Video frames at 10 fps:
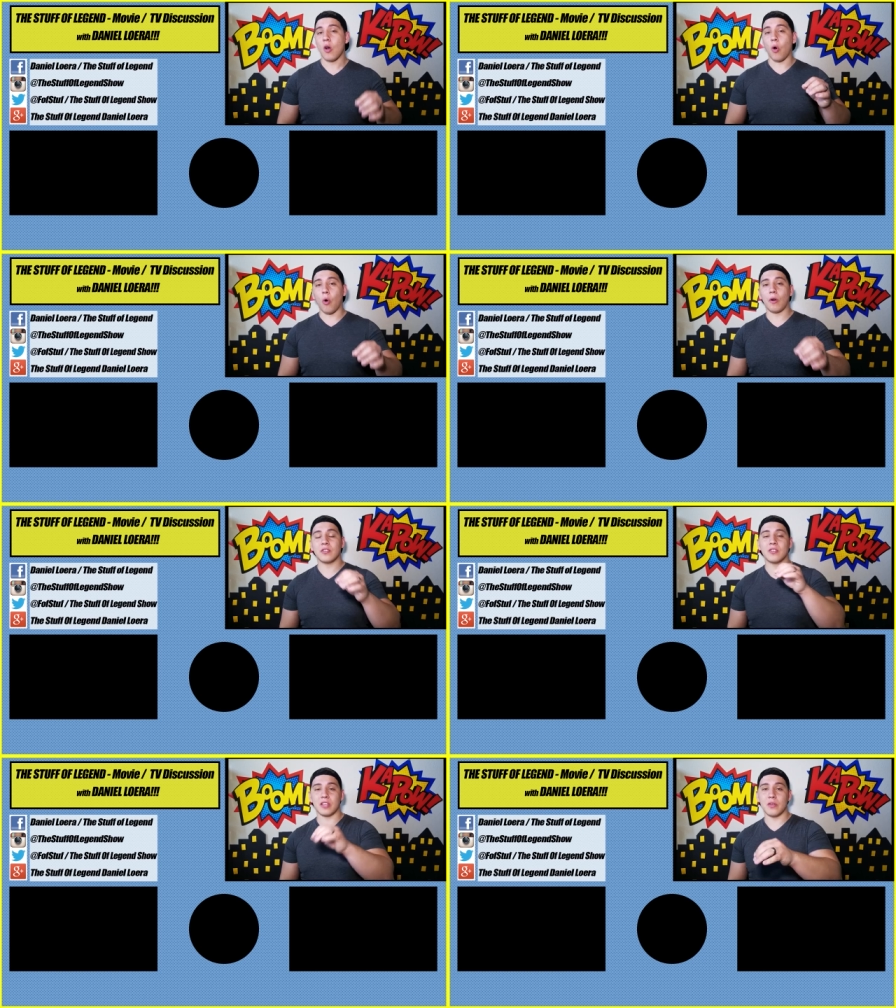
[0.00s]
or
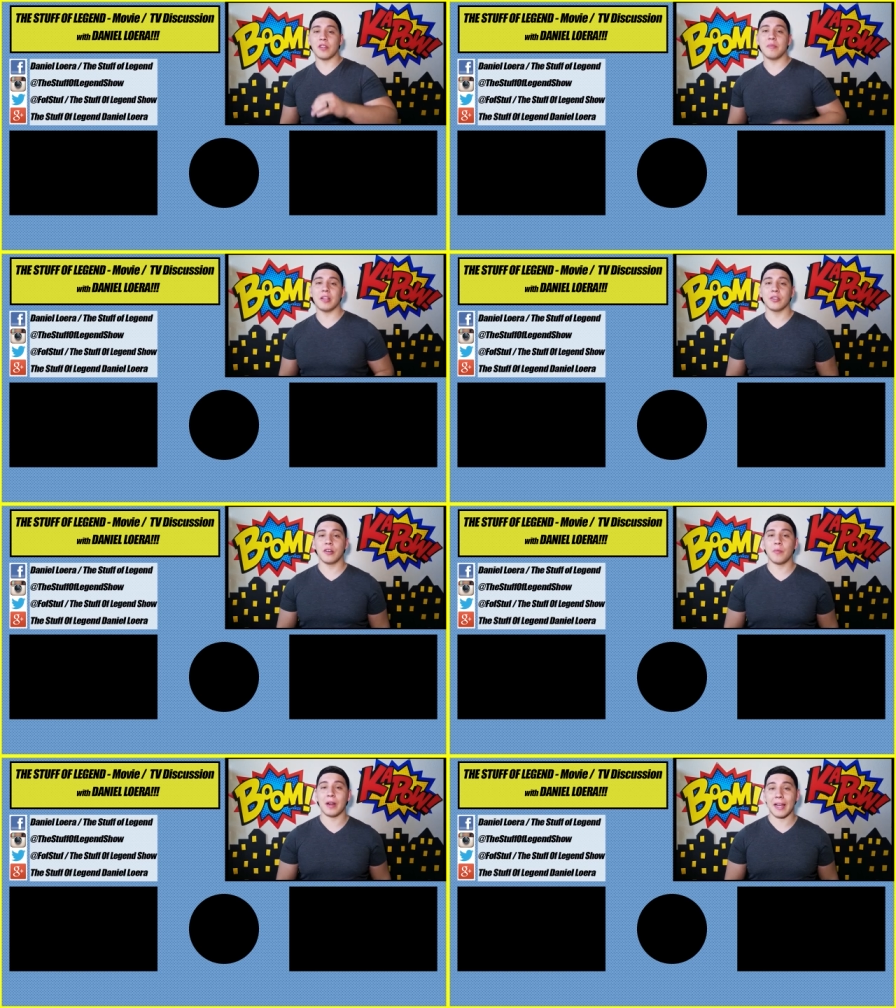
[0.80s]
so that you can be
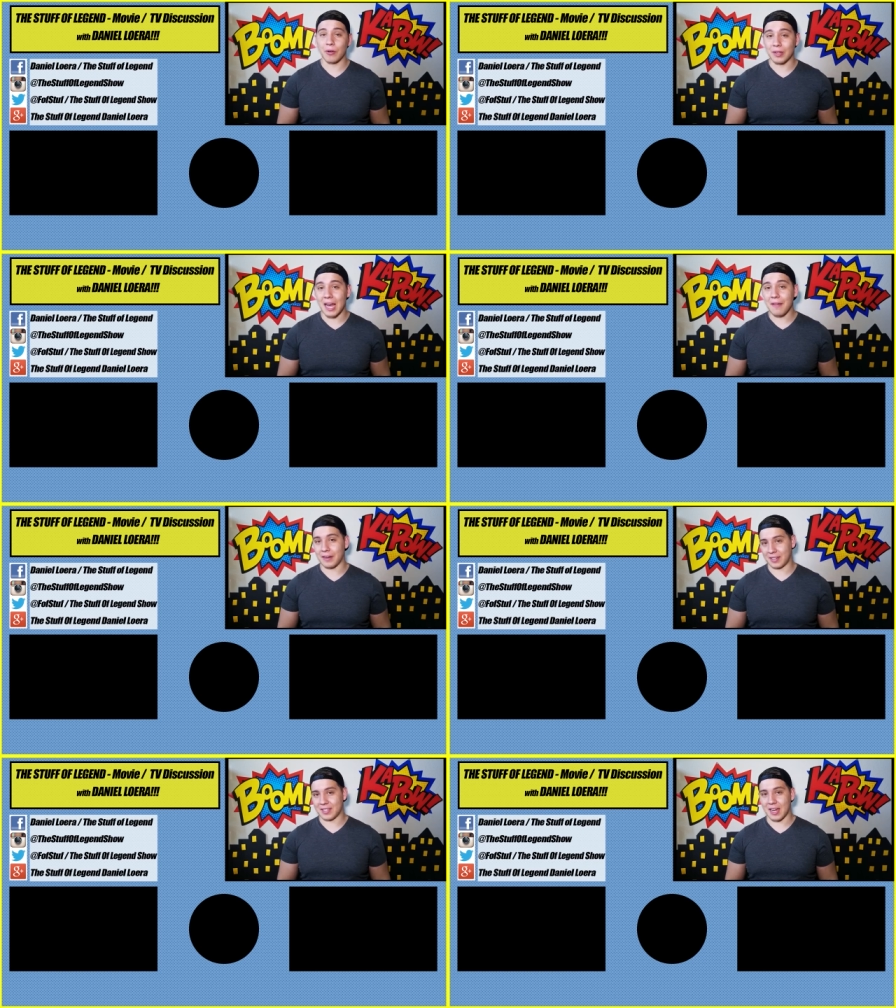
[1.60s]
alerted when I go live
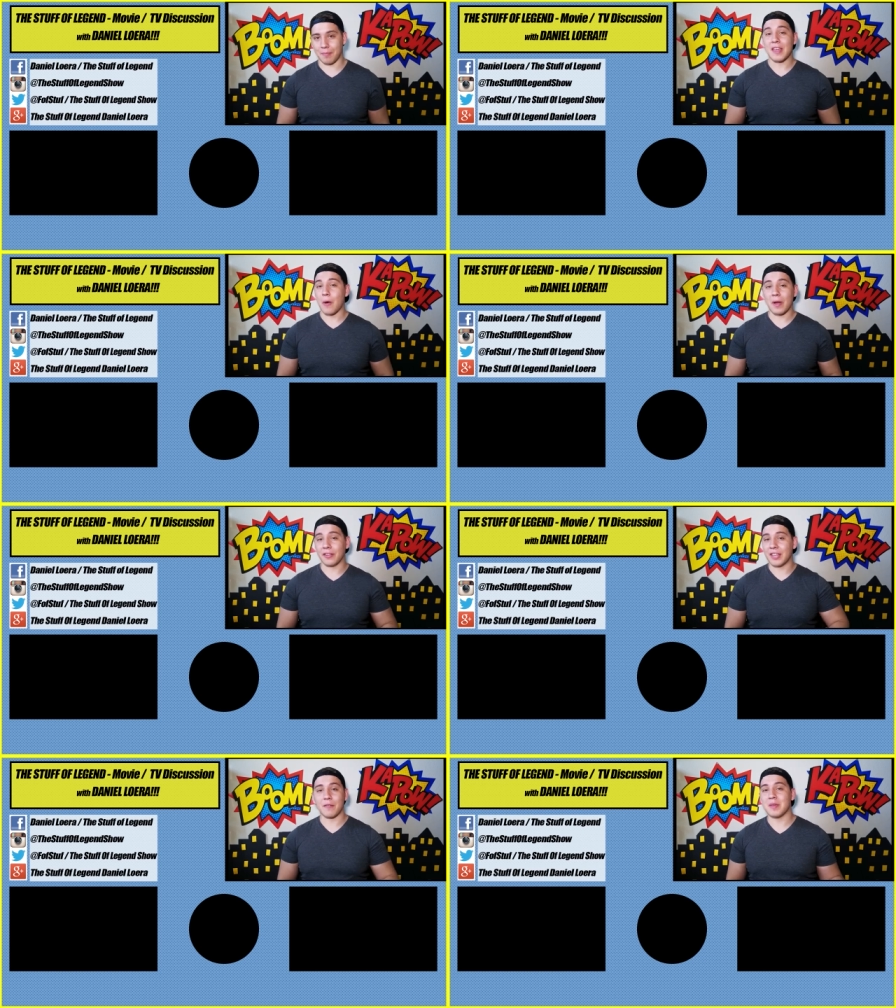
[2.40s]
next time. That way you'll
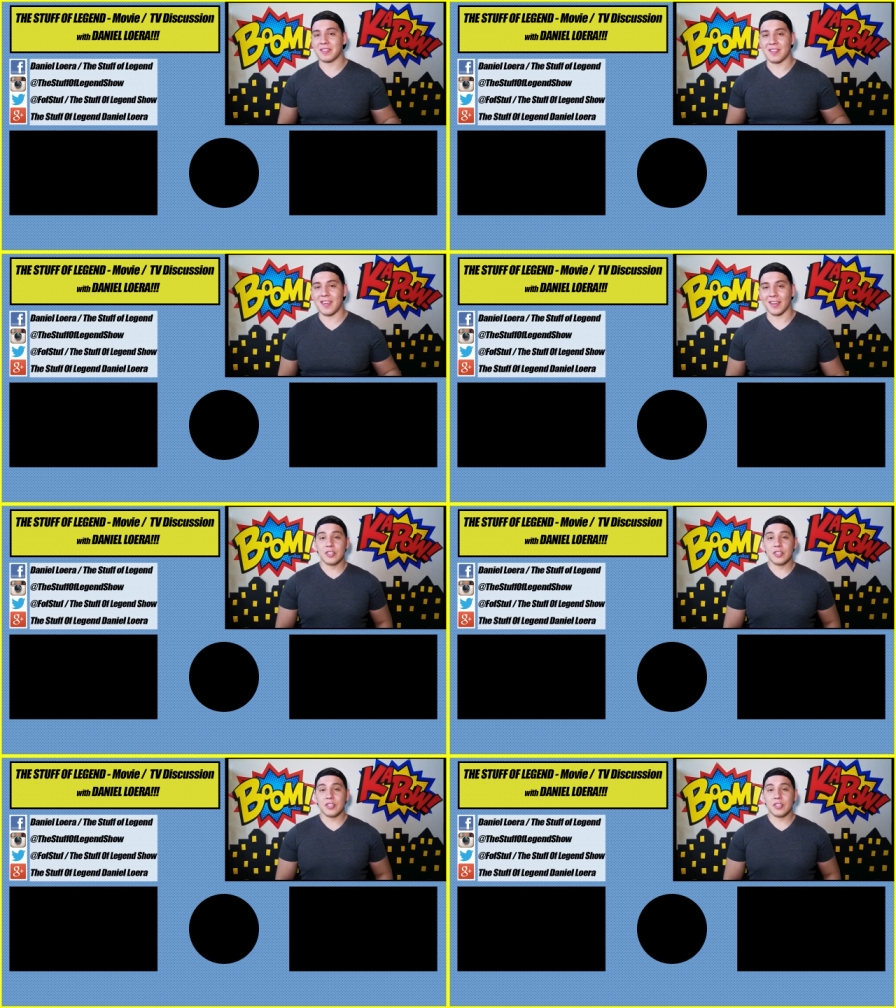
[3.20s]
never miss a thing.